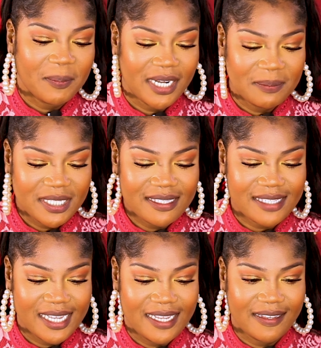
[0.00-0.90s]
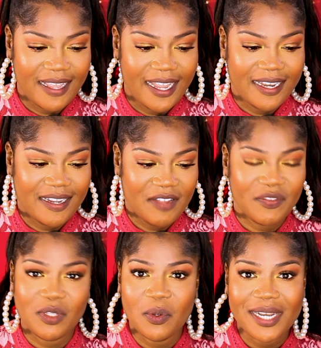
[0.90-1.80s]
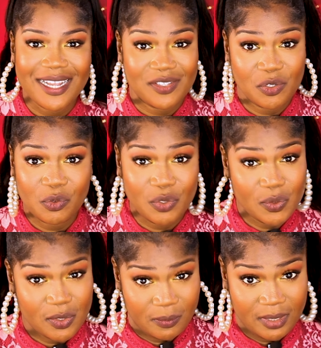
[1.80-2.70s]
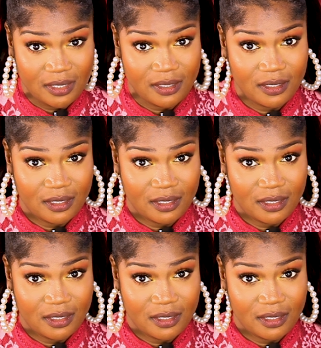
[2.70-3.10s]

But I'm just saying that if the Lord has told you something,